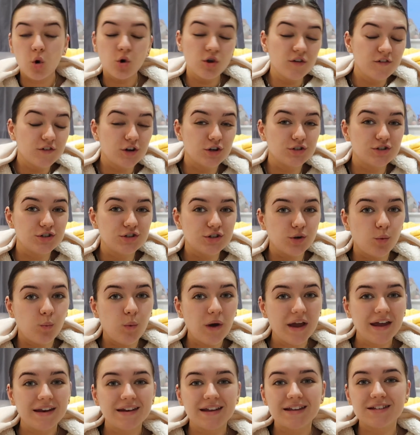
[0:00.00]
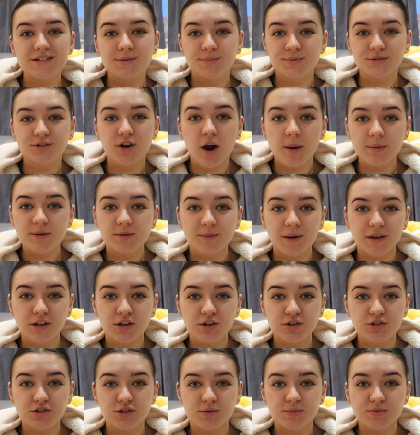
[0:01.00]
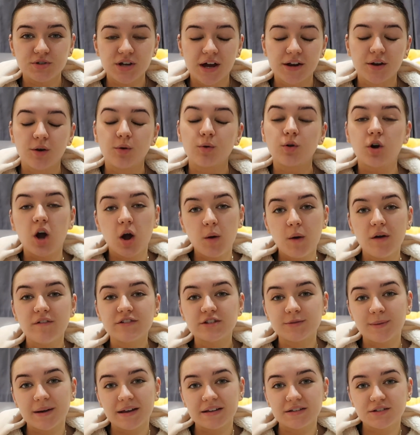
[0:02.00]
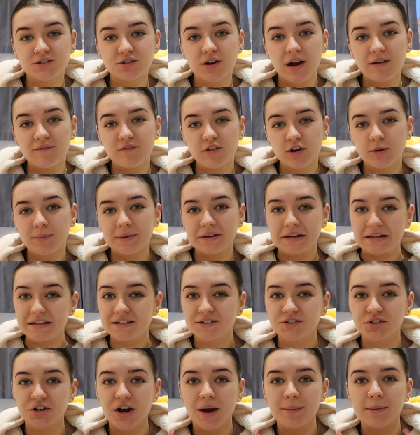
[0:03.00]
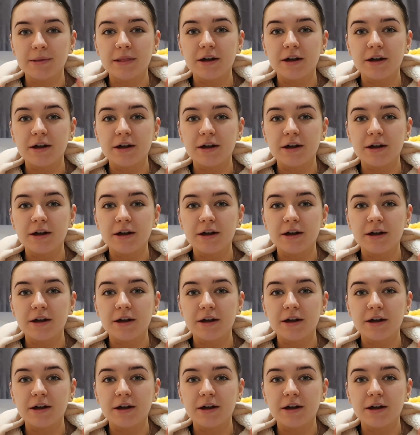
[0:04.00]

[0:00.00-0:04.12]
All you've got to do to win is subscribe to my YouTube channel, go over to my Instagram, follow me on Instagram,